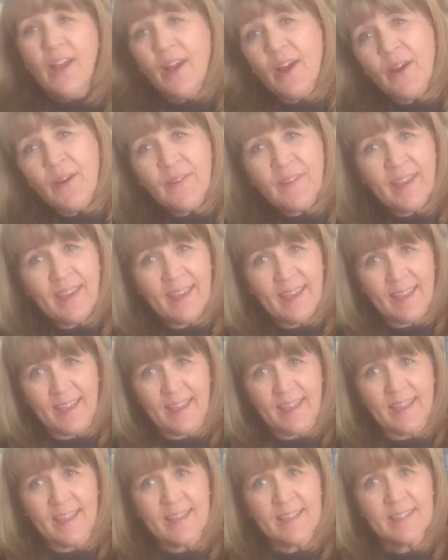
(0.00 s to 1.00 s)

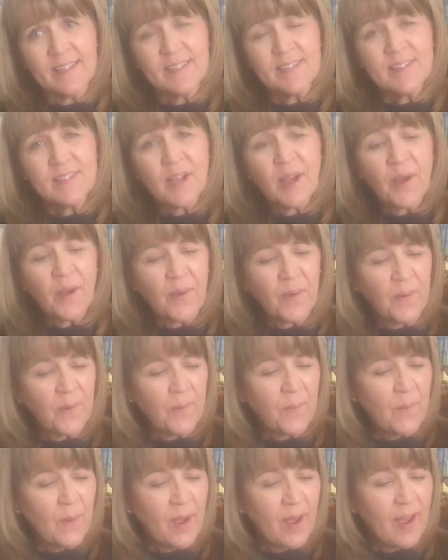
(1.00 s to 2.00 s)
Okay,
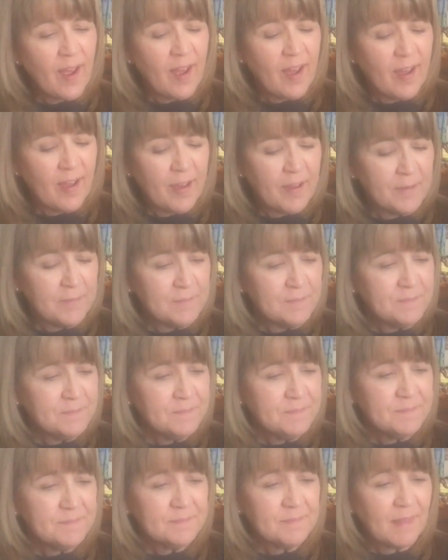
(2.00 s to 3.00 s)
so
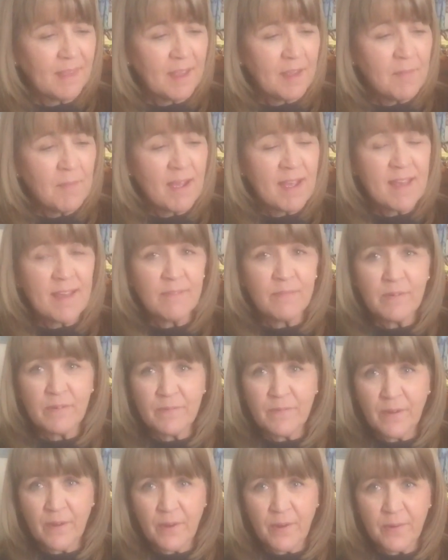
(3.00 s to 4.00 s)
my
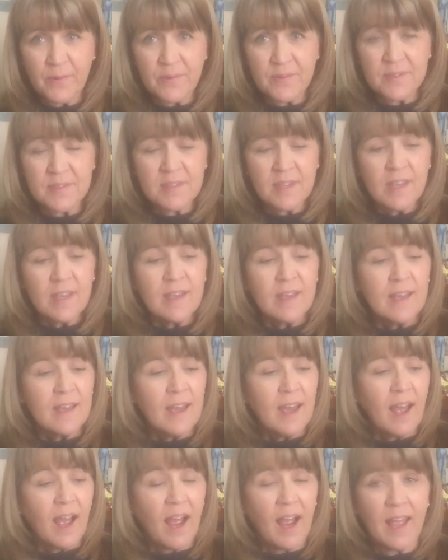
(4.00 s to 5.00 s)
FFOs.
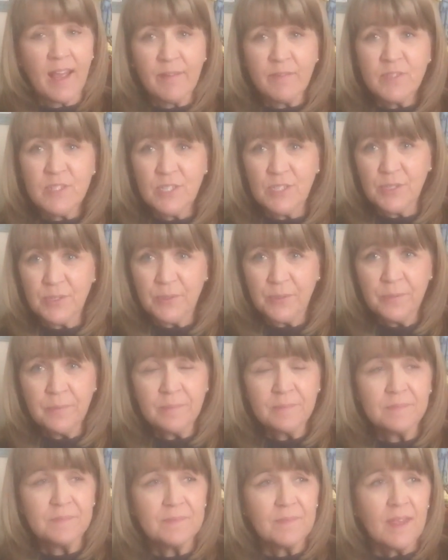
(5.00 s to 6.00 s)
I have 2.
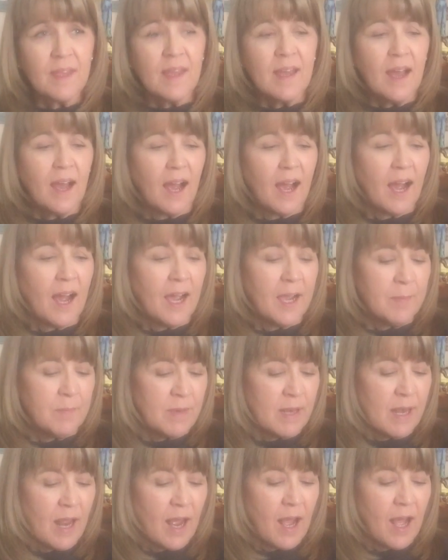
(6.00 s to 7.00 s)

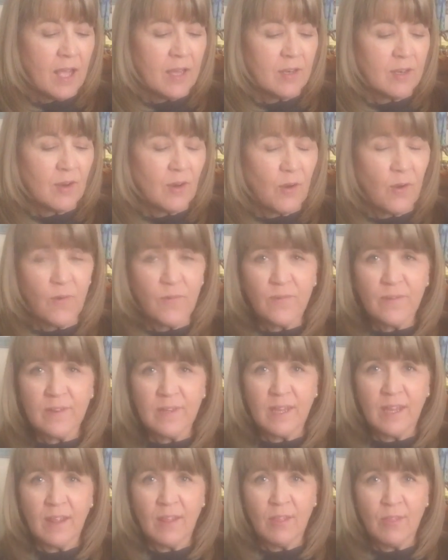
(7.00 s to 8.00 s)
I'm not
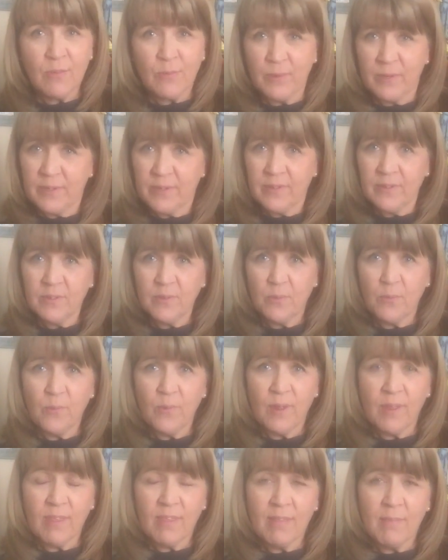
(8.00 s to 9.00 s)
overly thrilled
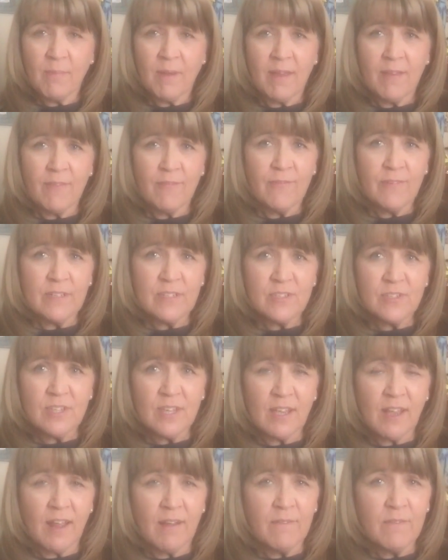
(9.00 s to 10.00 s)
with my
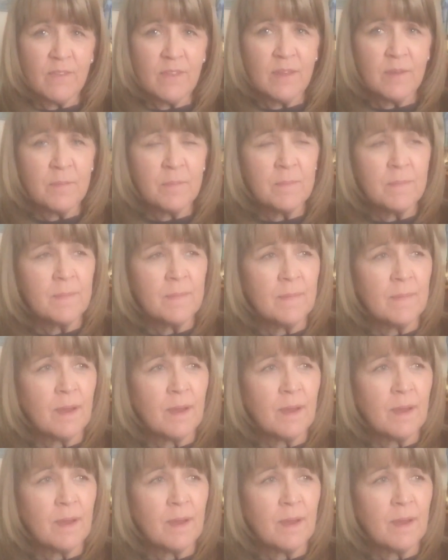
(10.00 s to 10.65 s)
finishing of them,